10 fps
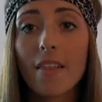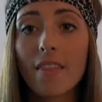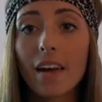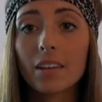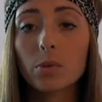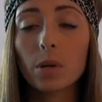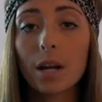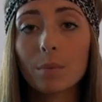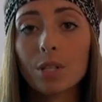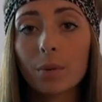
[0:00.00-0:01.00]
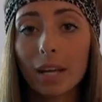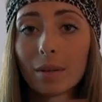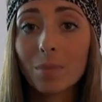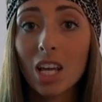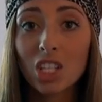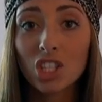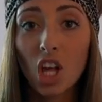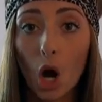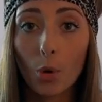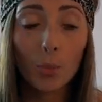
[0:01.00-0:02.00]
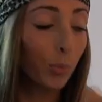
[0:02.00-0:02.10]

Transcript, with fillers: that is what I'm doing so